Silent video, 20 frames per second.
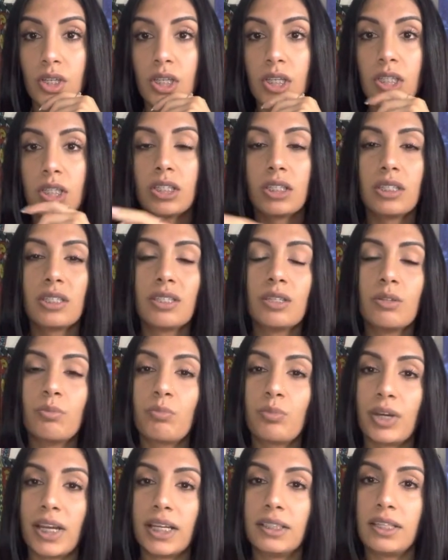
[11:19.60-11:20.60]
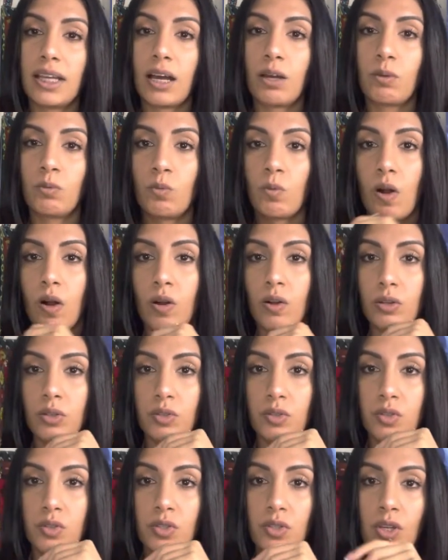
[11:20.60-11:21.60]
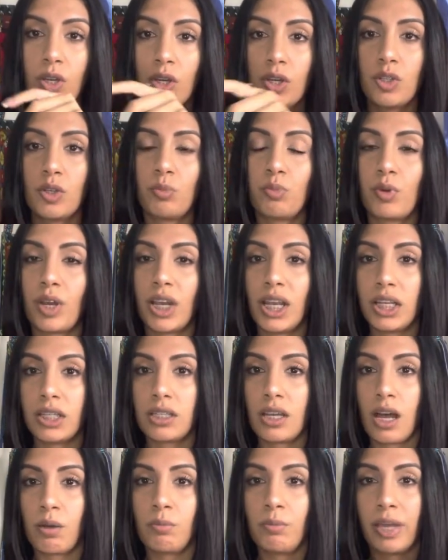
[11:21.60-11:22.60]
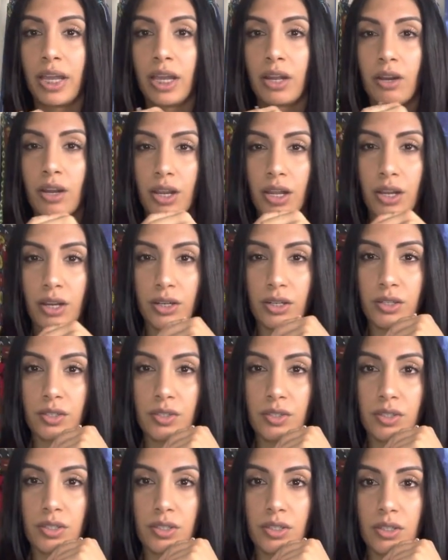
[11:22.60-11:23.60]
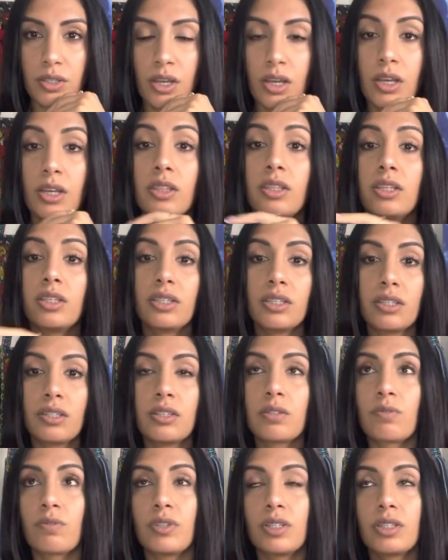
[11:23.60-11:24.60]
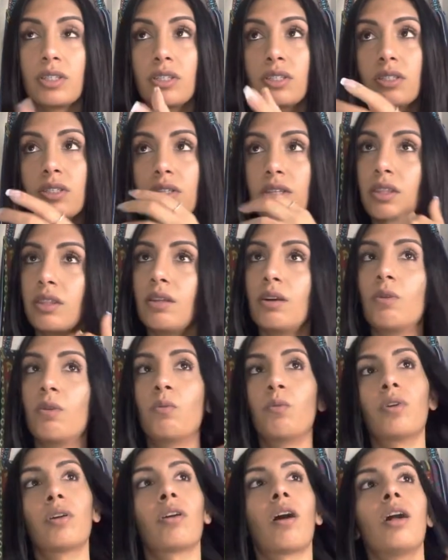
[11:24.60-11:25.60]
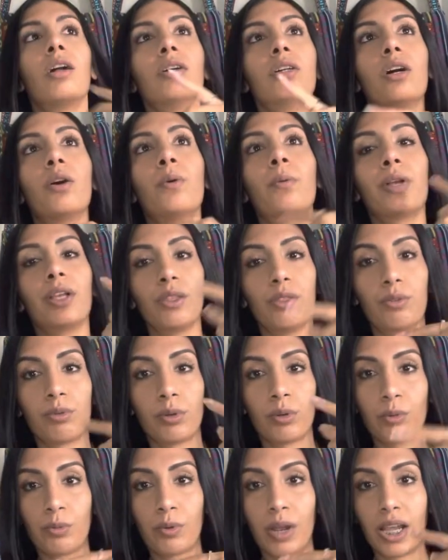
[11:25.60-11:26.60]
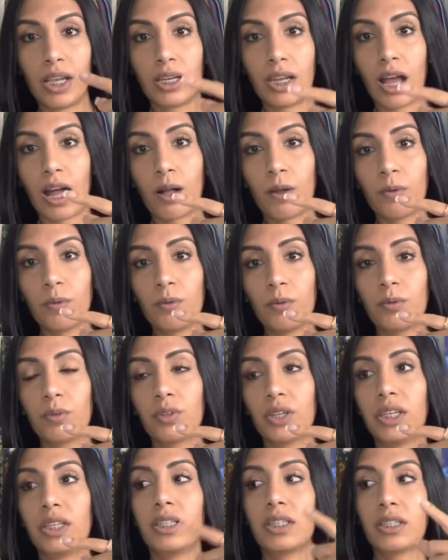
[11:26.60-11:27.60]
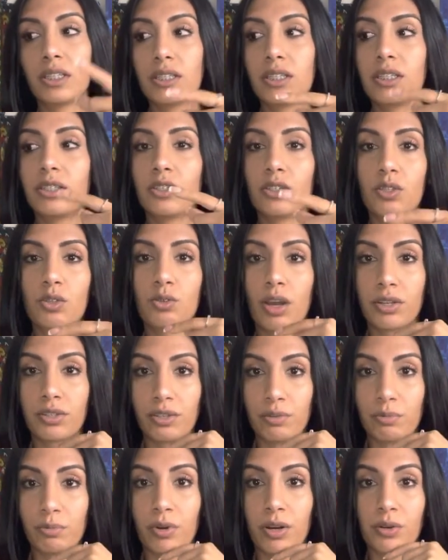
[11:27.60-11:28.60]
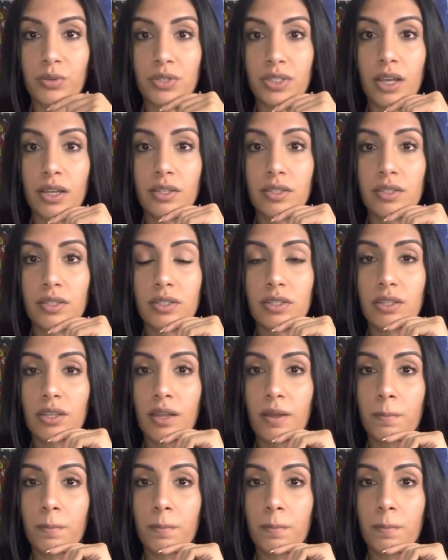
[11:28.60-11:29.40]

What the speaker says: This is to break down walls, to break down barriers. This is we're all going through right now. This is a destructive process.